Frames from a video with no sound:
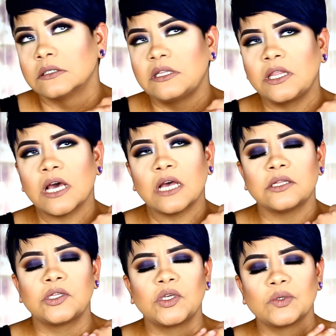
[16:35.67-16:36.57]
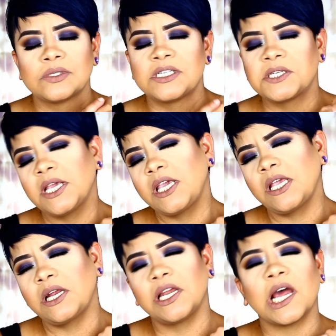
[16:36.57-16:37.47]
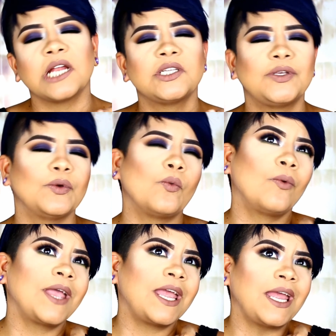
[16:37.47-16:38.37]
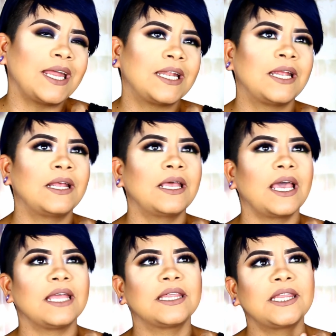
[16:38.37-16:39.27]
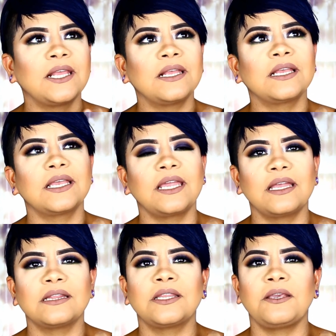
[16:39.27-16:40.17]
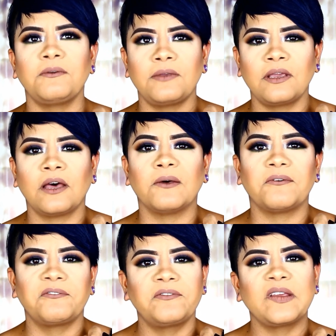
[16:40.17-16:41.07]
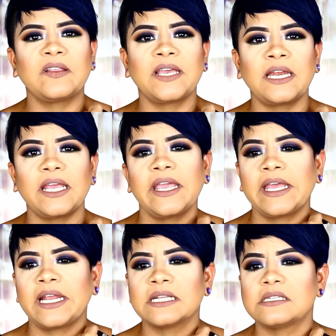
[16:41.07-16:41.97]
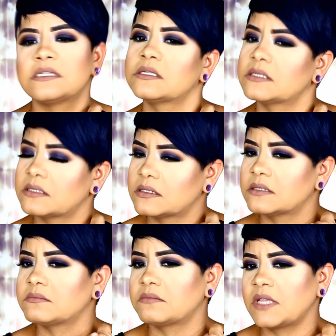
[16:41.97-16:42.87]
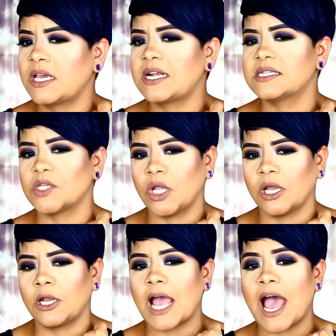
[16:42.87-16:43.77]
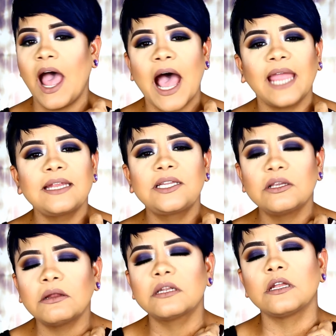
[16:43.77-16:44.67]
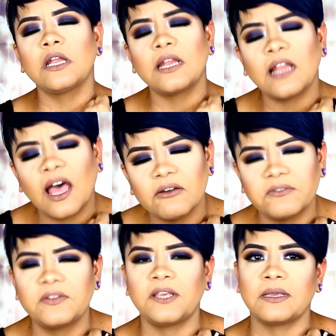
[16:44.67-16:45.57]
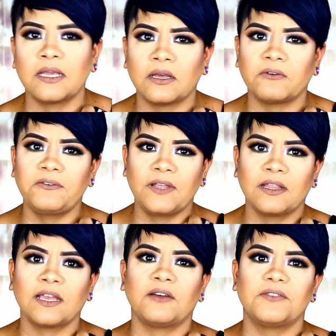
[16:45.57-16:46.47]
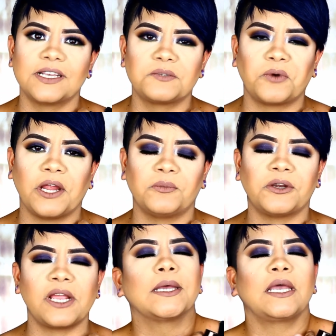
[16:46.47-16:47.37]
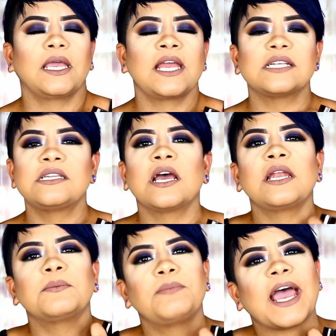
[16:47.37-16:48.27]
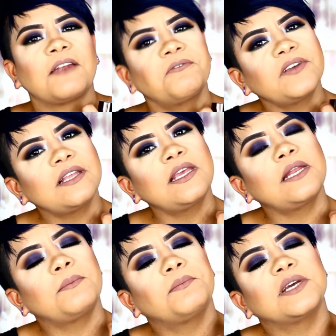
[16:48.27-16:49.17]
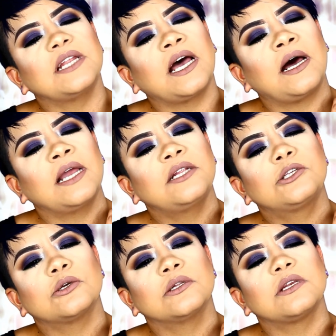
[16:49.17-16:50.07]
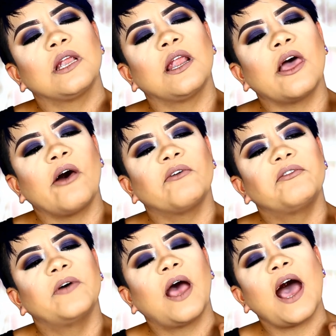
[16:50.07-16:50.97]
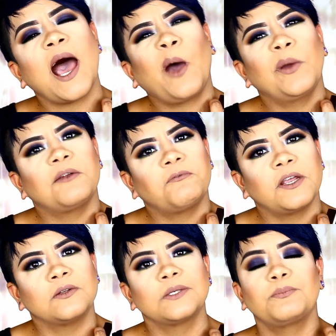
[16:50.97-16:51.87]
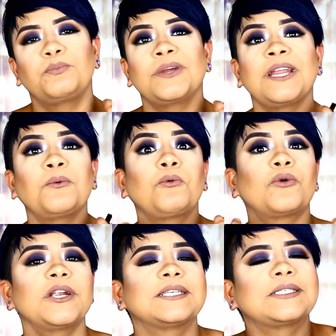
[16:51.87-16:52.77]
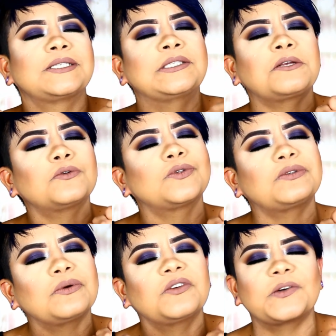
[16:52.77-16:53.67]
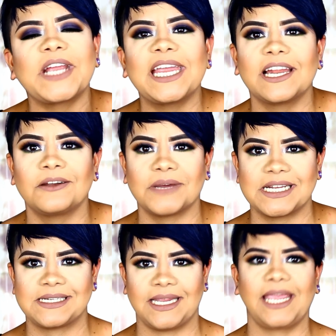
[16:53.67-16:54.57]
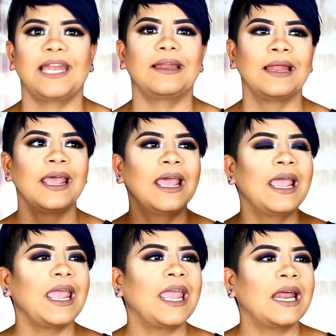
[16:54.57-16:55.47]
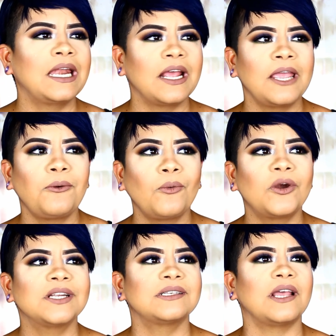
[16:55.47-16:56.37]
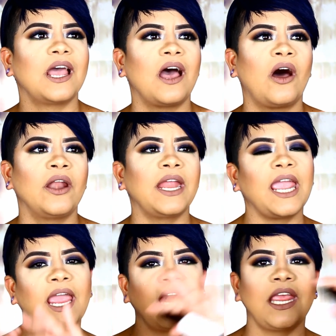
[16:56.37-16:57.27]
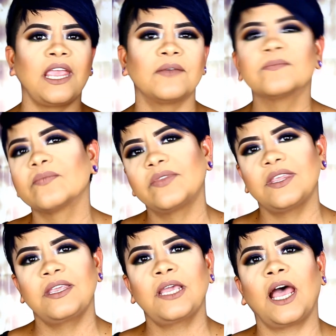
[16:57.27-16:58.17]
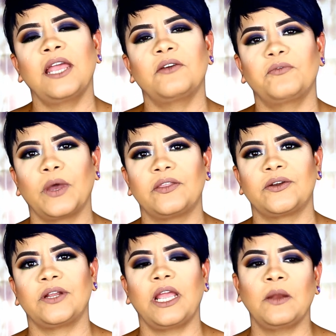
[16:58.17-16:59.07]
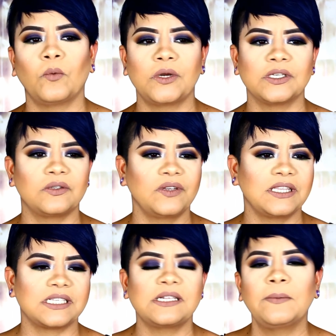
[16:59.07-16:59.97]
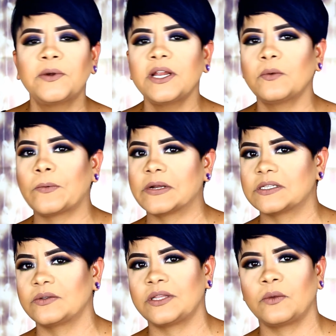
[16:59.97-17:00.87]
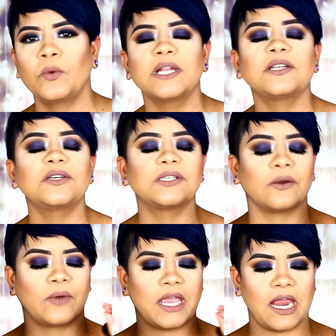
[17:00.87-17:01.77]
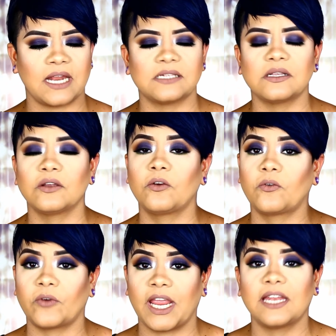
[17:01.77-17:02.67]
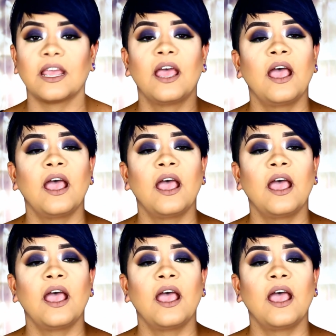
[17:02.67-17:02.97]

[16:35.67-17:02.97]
not too sticky, not too wet. I think the feeling, it is good. I don't love the feeling of this primer. It is not a bad feeling, but I don't love how it feels. But it works so great on my skin, and it works on any kind of weather. It works during the summer, it works during the winter, so it is a great